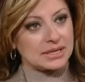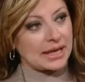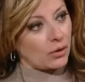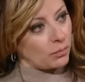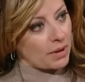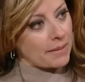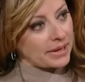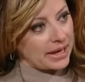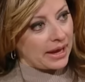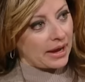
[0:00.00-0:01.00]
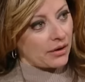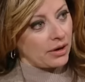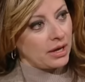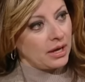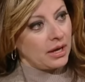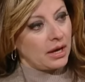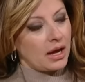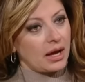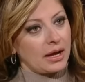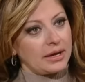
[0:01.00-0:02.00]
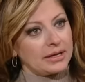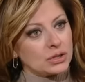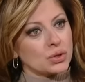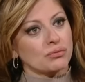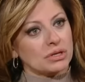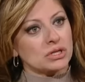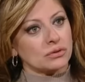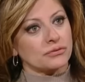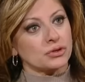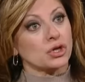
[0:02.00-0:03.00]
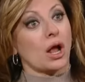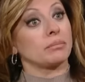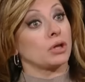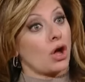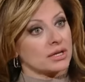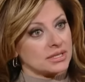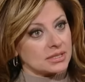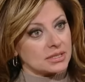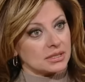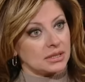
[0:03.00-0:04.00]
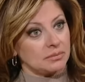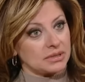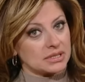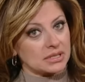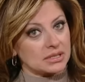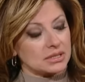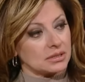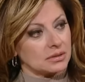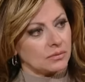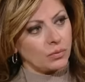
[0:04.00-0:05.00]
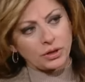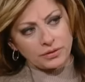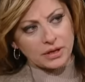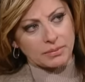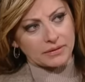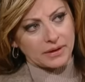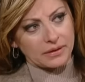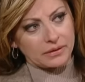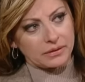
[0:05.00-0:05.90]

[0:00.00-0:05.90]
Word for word: that Obamacare uh, is the reason for job losses in business. What do you think about that?